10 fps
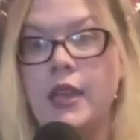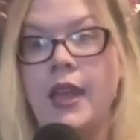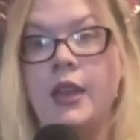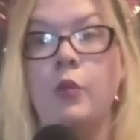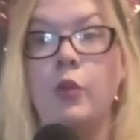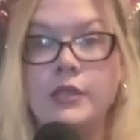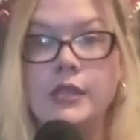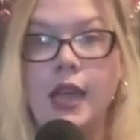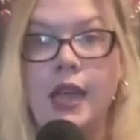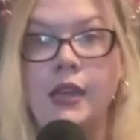and once
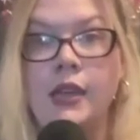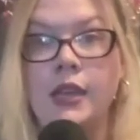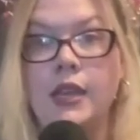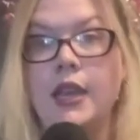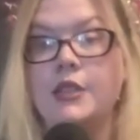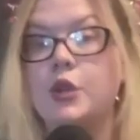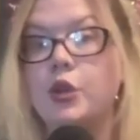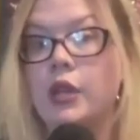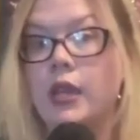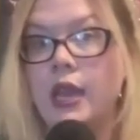again, he has
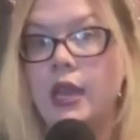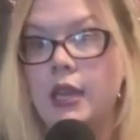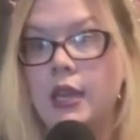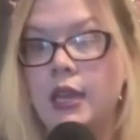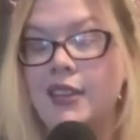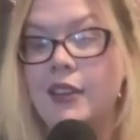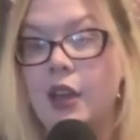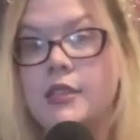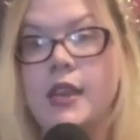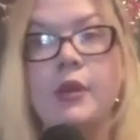created
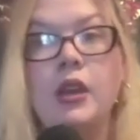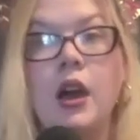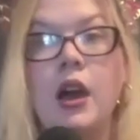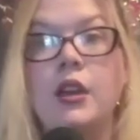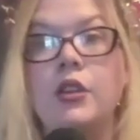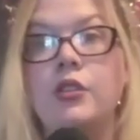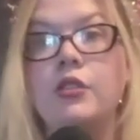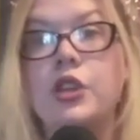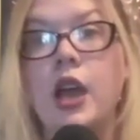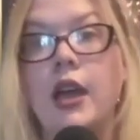a demigod, another
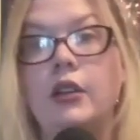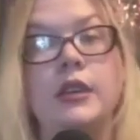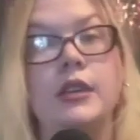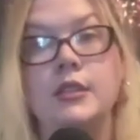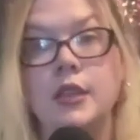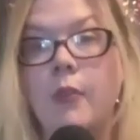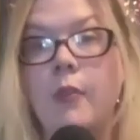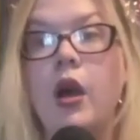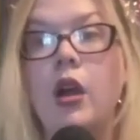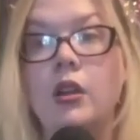child that is not
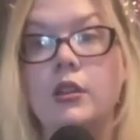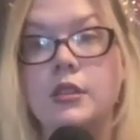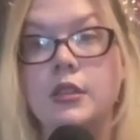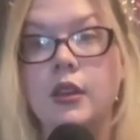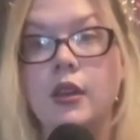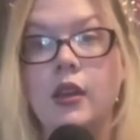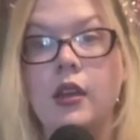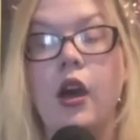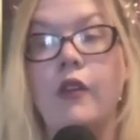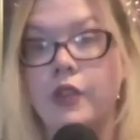part
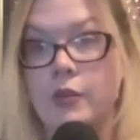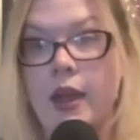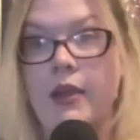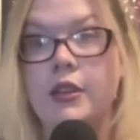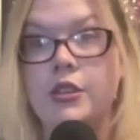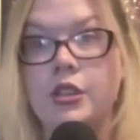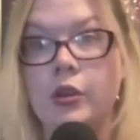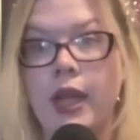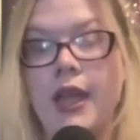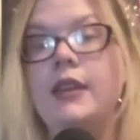of their marriage.
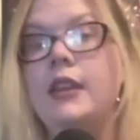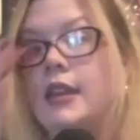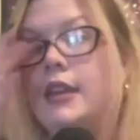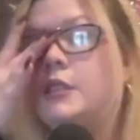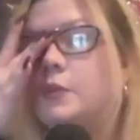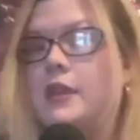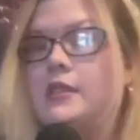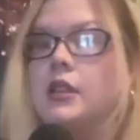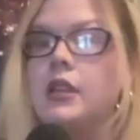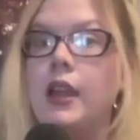Okay, and it is
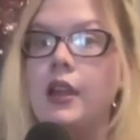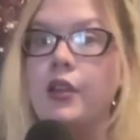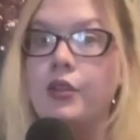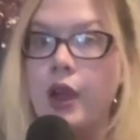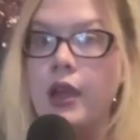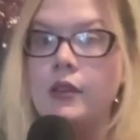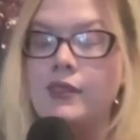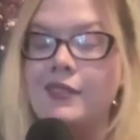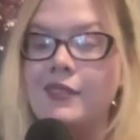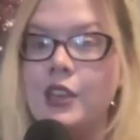basically like a threat.
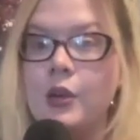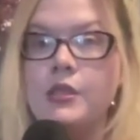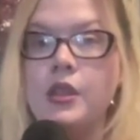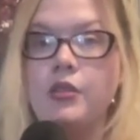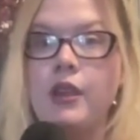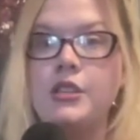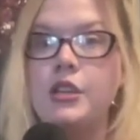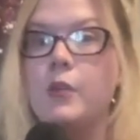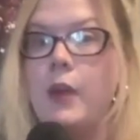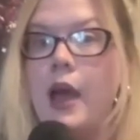You know, it's a threat to
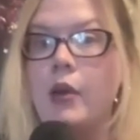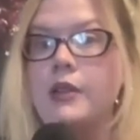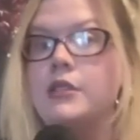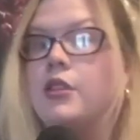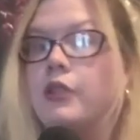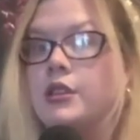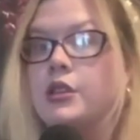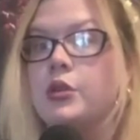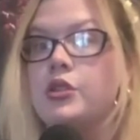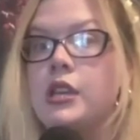her power. It's a threat to
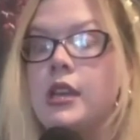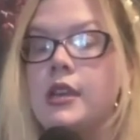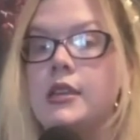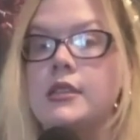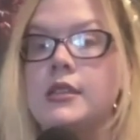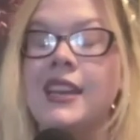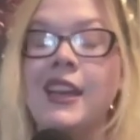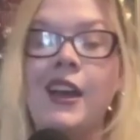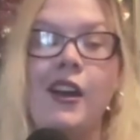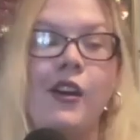who she is.
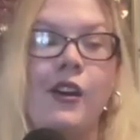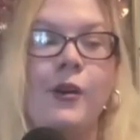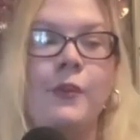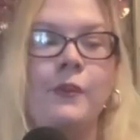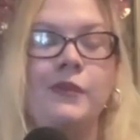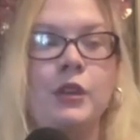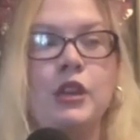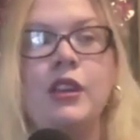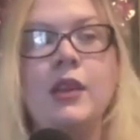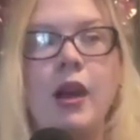When you
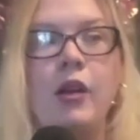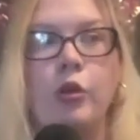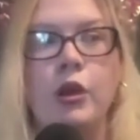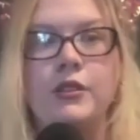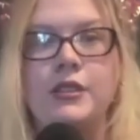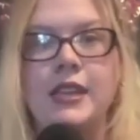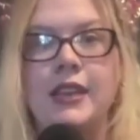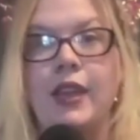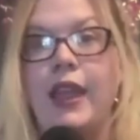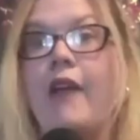think about royalty
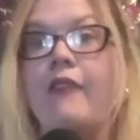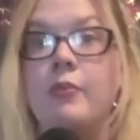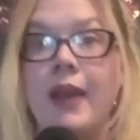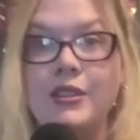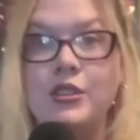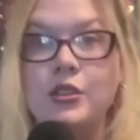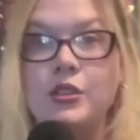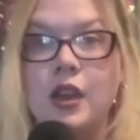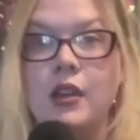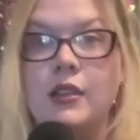and like having bastard
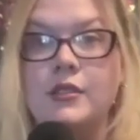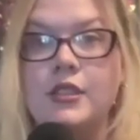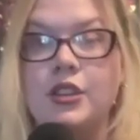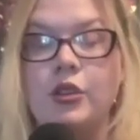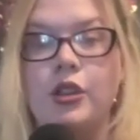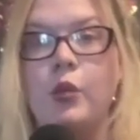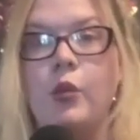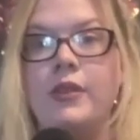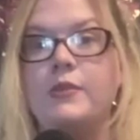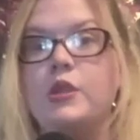sons, you know, you don't
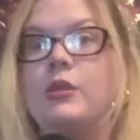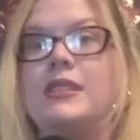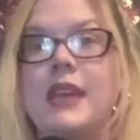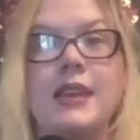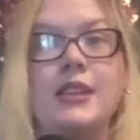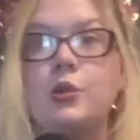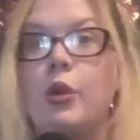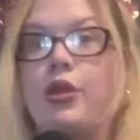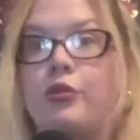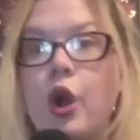want them to ascend into a
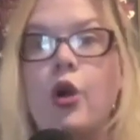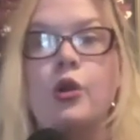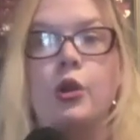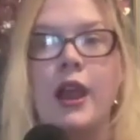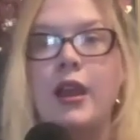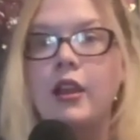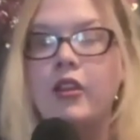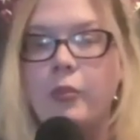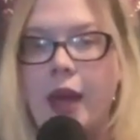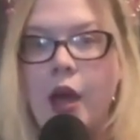throne or an area
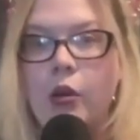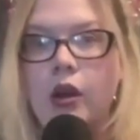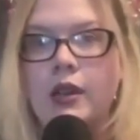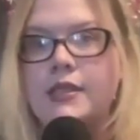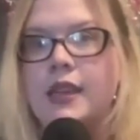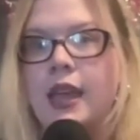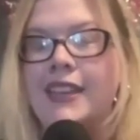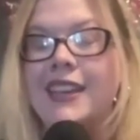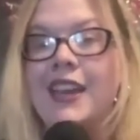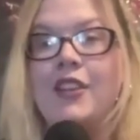of power. It's like
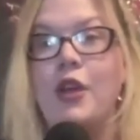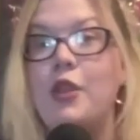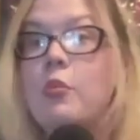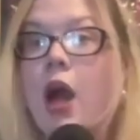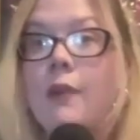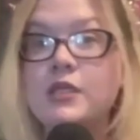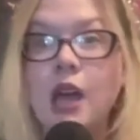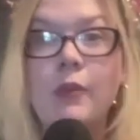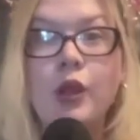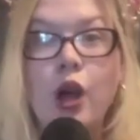then their moms
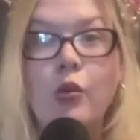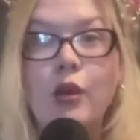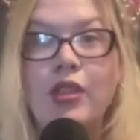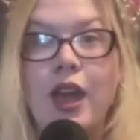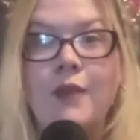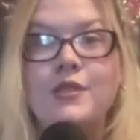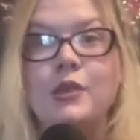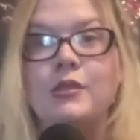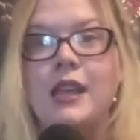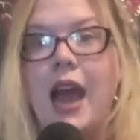come along with them. So
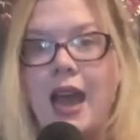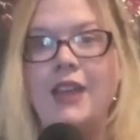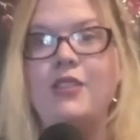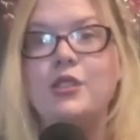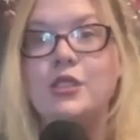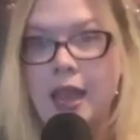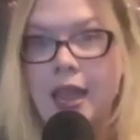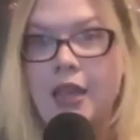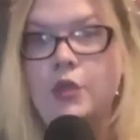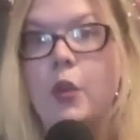it's like I
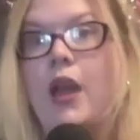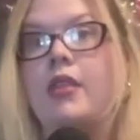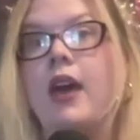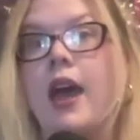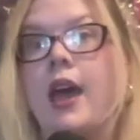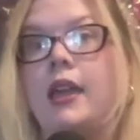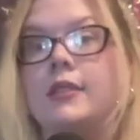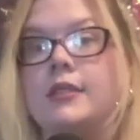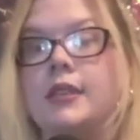understand why that